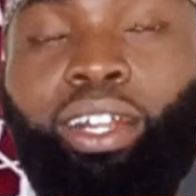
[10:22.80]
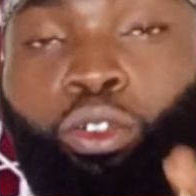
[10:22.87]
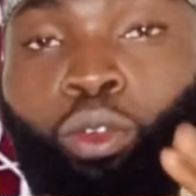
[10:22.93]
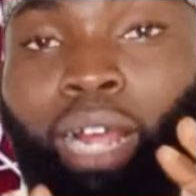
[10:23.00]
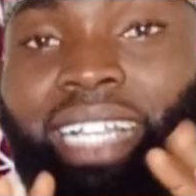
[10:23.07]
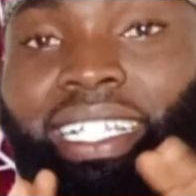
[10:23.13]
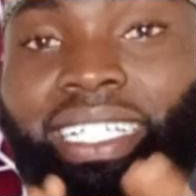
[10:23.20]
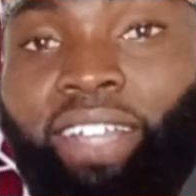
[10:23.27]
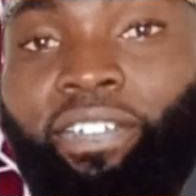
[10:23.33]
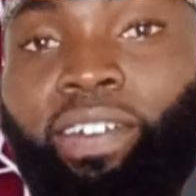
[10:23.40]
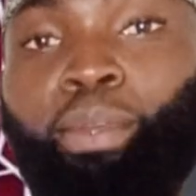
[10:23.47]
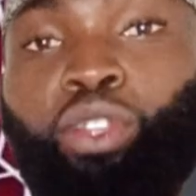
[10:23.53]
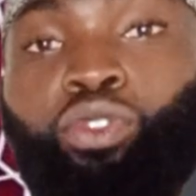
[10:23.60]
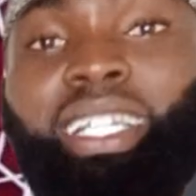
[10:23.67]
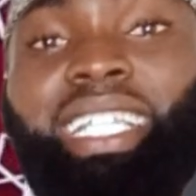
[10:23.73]
Look at the
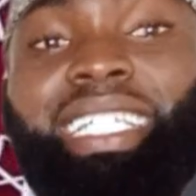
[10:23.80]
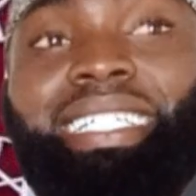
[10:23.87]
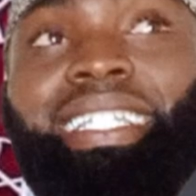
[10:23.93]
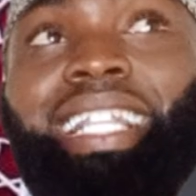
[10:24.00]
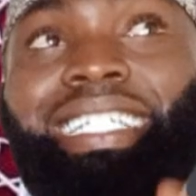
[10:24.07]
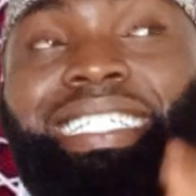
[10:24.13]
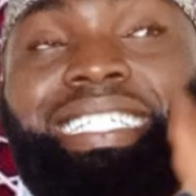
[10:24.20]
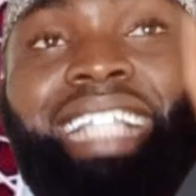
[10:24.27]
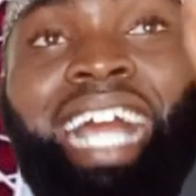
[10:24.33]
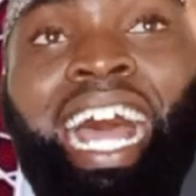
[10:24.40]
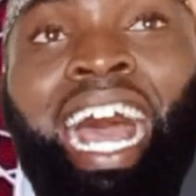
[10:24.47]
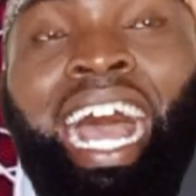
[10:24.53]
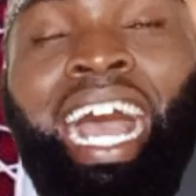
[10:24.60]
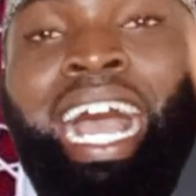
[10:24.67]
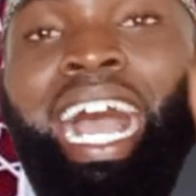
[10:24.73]
difference between this
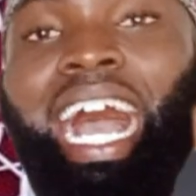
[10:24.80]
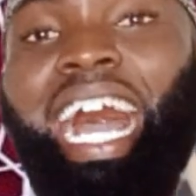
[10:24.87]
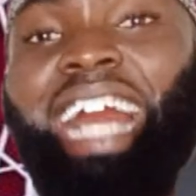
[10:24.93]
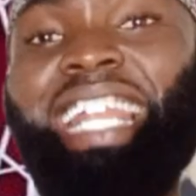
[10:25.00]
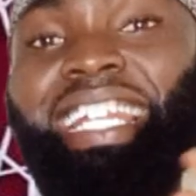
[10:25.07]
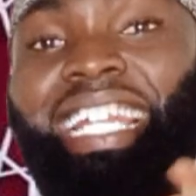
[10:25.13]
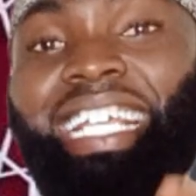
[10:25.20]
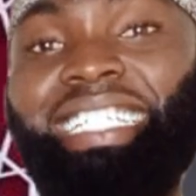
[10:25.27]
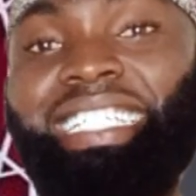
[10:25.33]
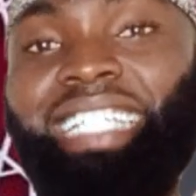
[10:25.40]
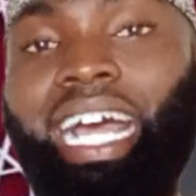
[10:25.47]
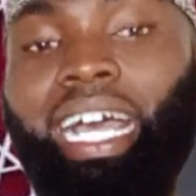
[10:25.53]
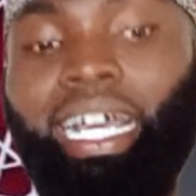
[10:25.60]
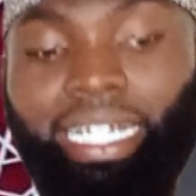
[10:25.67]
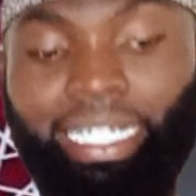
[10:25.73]
lasna and
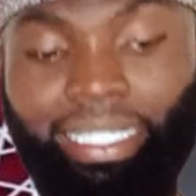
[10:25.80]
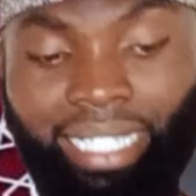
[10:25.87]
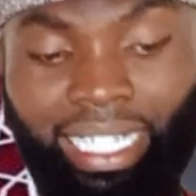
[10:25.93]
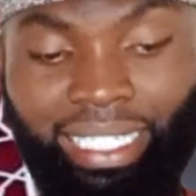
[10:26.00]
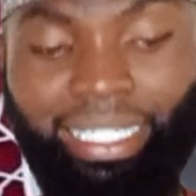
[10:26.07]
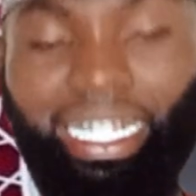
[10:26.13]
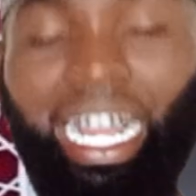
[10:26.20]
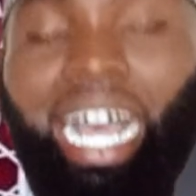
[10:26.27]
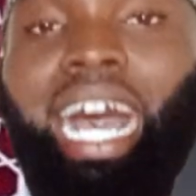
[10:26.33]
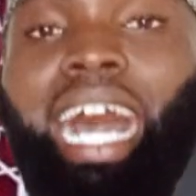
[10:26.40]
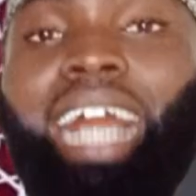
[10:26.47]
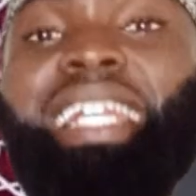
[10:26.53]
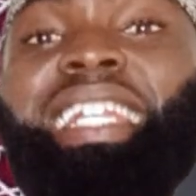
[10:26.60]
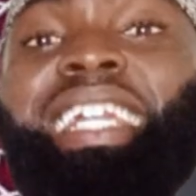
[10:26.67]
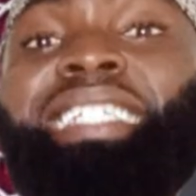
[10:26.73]
lasna. This lasna
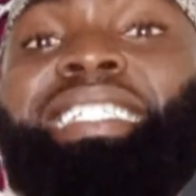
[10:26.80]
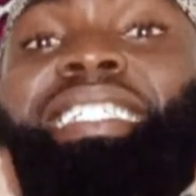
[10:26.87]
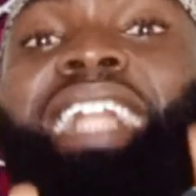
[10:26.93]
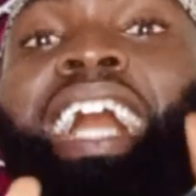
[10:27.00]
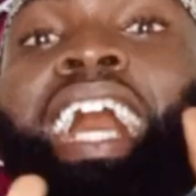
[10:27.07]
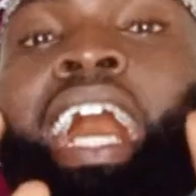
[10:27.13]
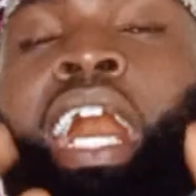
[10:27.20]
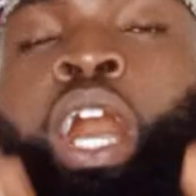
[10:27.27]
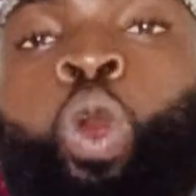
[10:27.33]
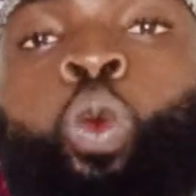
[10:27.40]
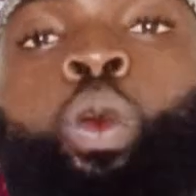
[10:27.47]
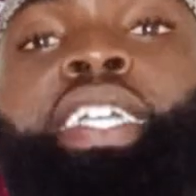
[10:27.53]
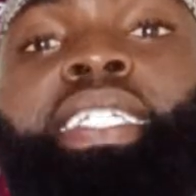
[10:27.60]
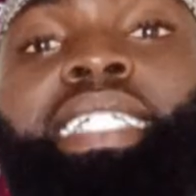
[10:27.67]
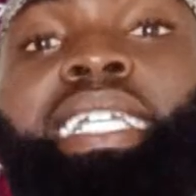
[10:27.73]
and lasna.
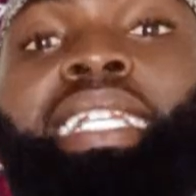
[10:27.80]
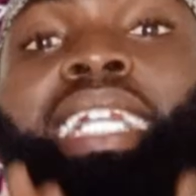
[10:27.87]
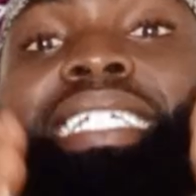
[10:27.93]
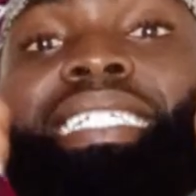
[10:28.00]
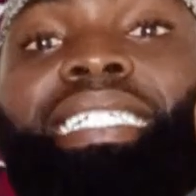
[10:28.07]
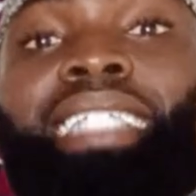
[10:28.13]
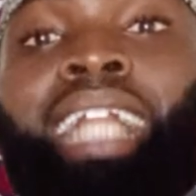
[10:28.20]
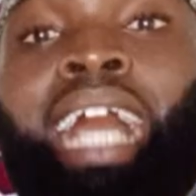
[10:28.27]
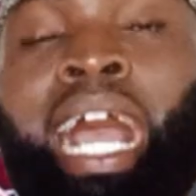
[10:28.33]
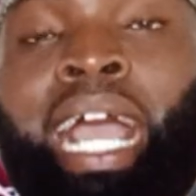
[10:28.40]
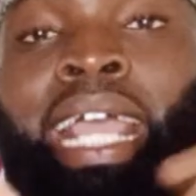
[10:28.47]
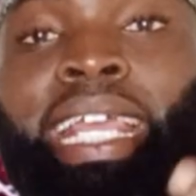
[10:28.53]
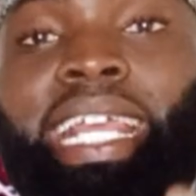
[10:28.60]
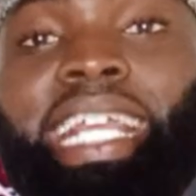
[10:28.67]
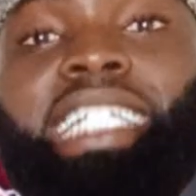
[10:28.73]
When you say
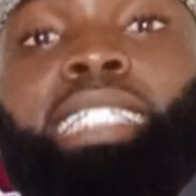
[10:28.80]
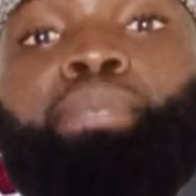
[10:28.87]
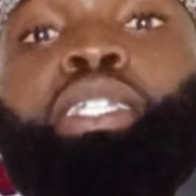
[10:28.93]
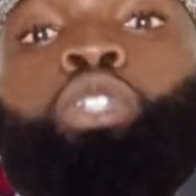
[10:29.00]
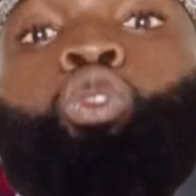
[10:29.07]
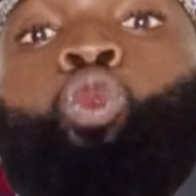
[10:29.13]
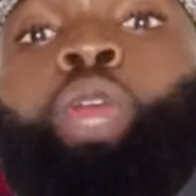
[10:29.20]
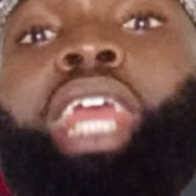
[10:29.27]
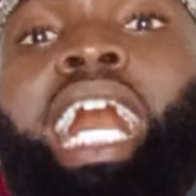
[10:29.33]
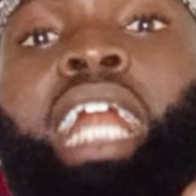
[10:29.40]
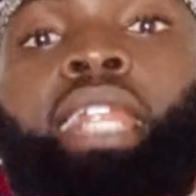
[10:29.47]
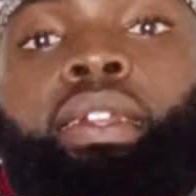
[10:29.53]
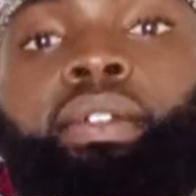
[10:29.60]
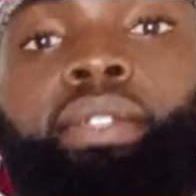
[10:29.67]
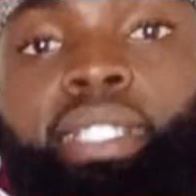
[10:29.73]
lasna, it means we
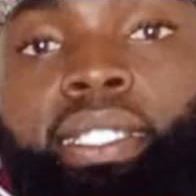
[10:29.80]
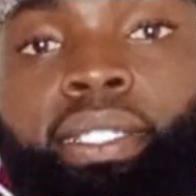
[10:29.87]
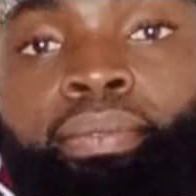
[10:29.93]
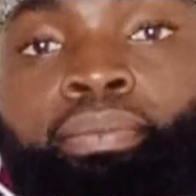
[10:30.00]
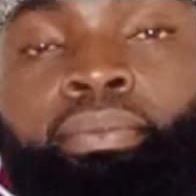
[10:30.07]
are not.